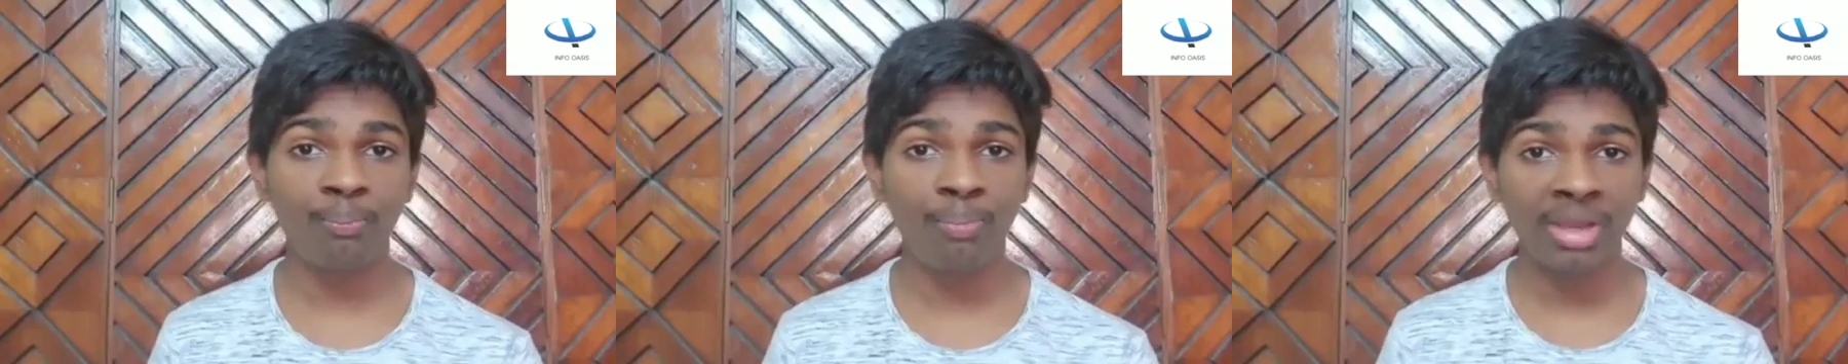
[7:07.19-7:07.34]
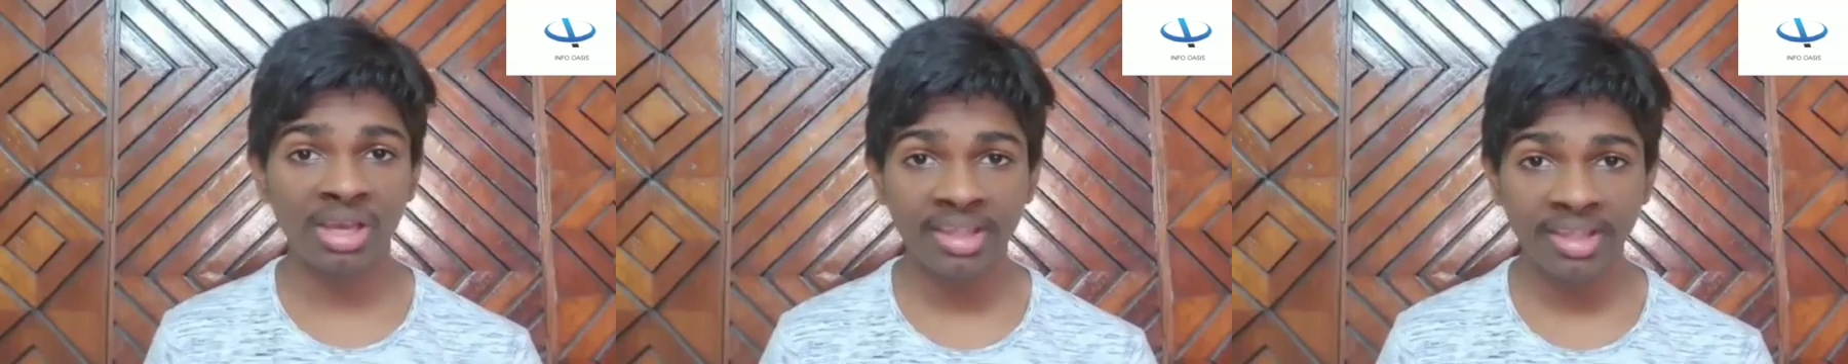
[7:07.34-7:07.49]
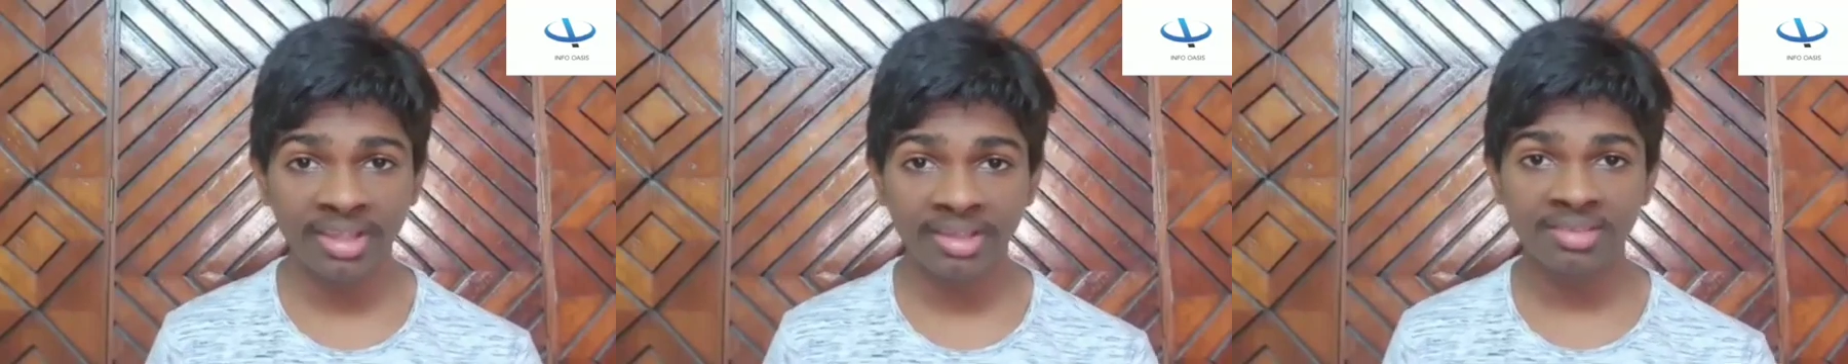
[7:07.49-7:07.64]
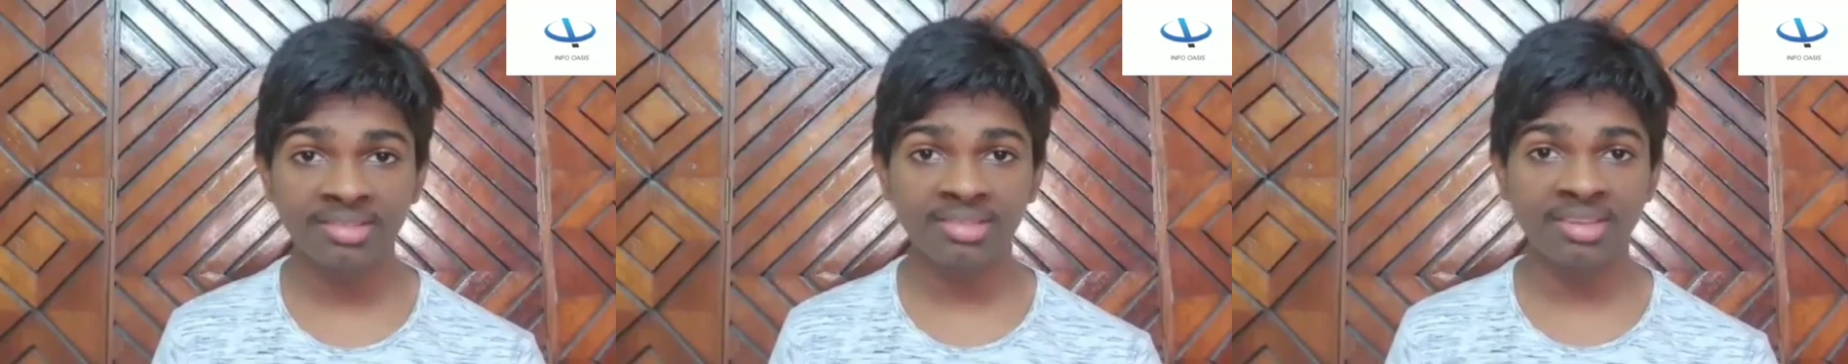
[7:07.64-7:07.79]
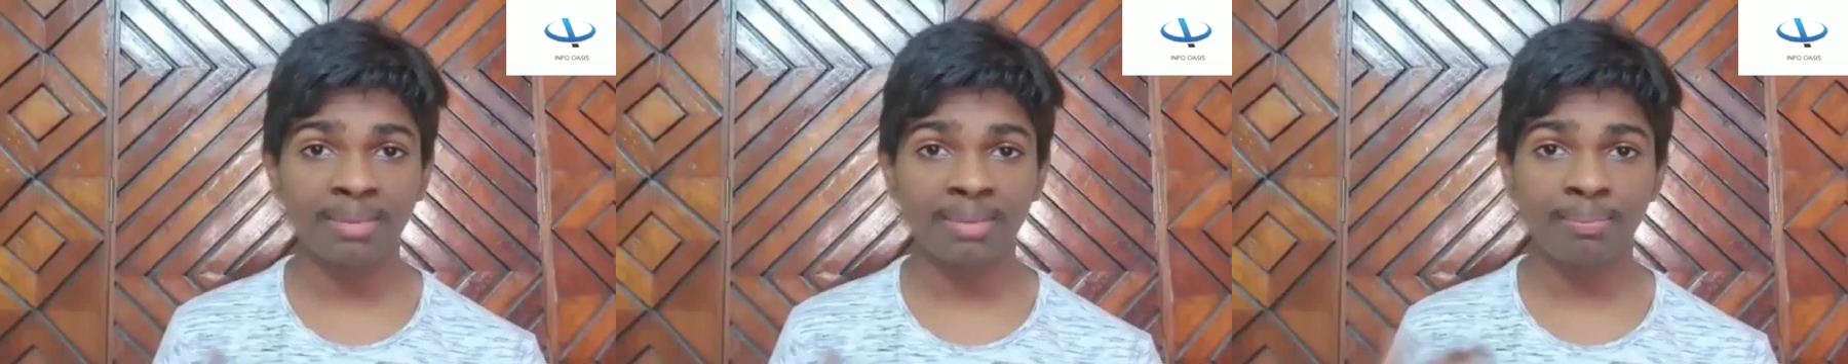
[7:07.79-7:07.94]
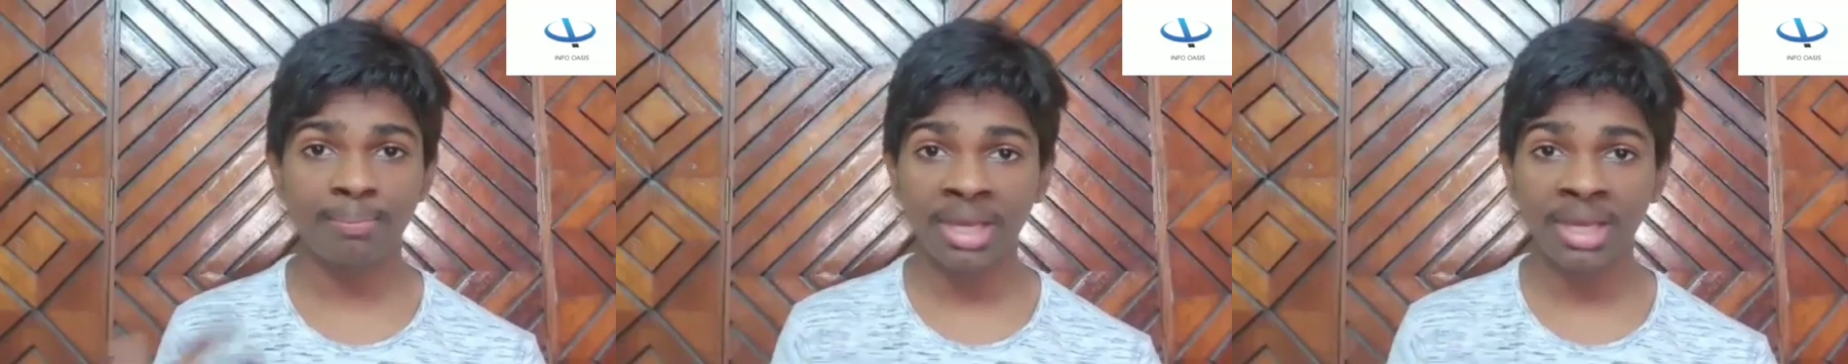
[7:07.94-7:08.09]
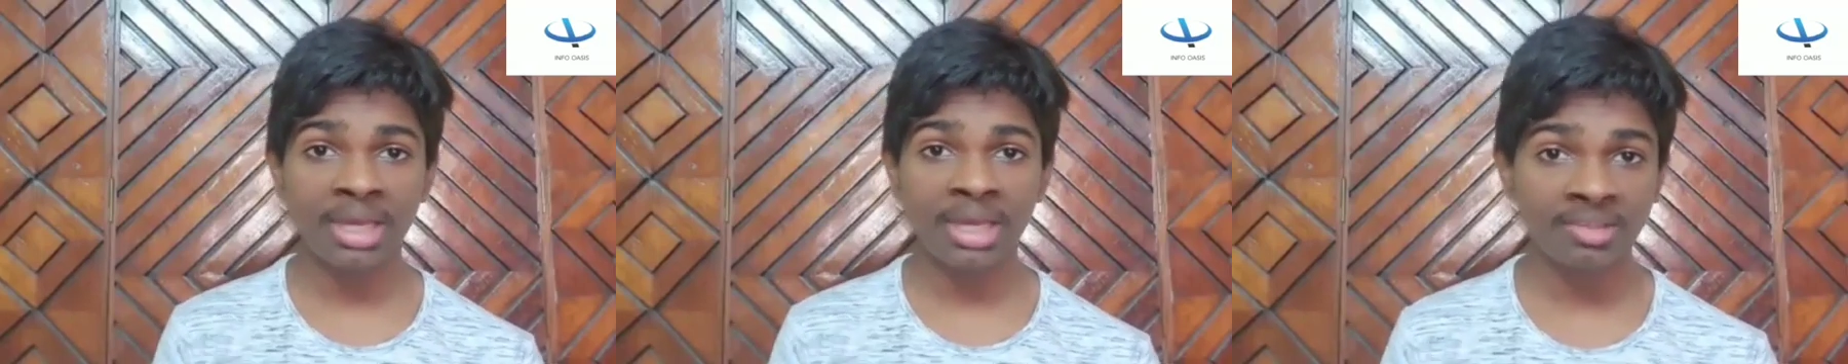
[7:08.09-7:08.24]
billions
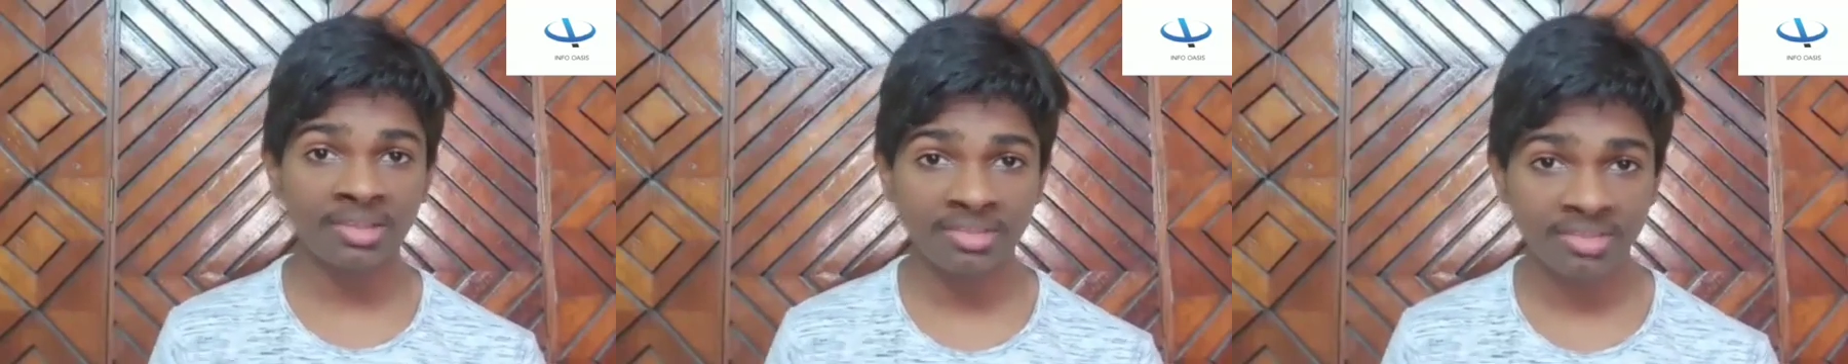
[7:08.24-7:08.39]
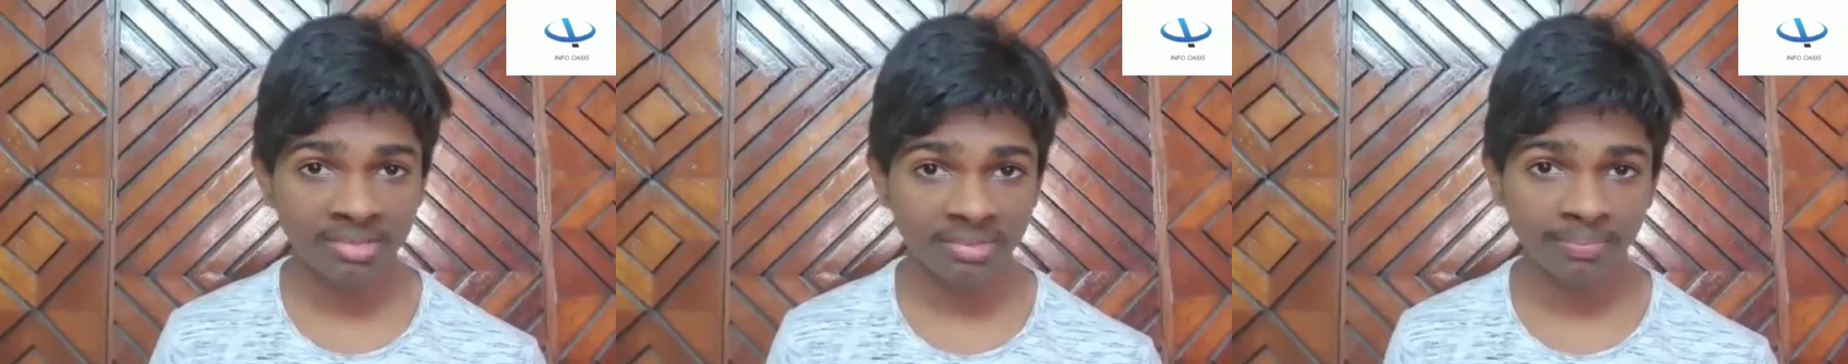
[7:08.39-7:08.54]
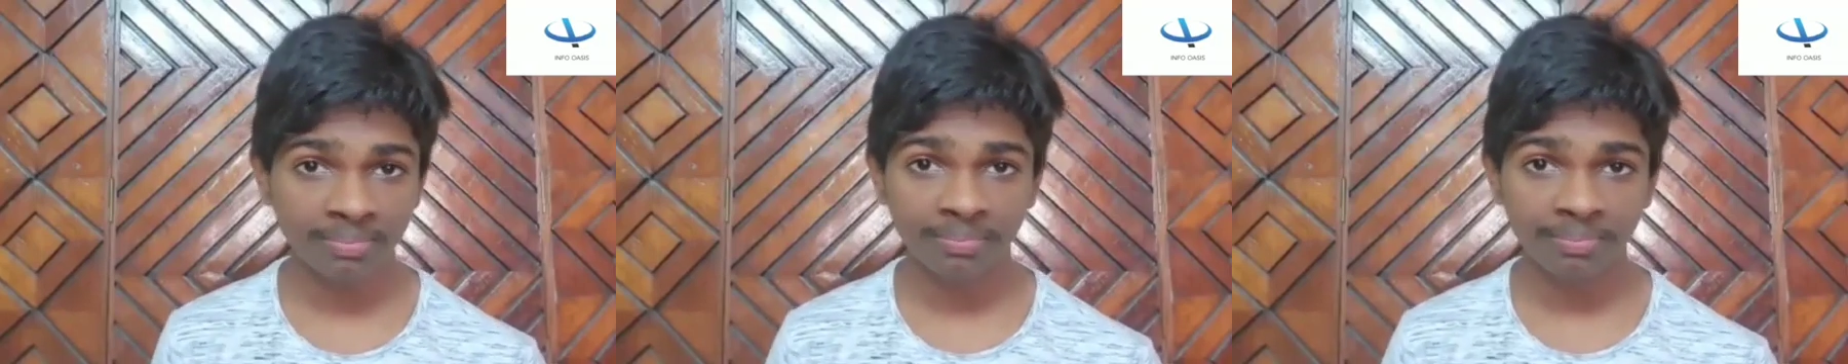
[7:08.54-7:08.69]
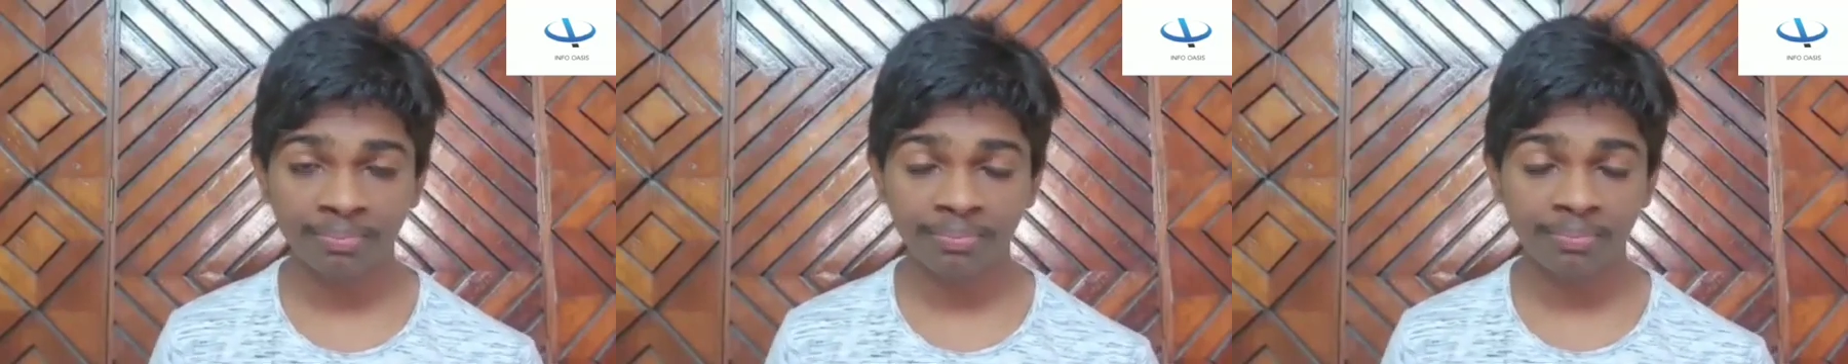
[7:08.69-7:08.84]
and millions.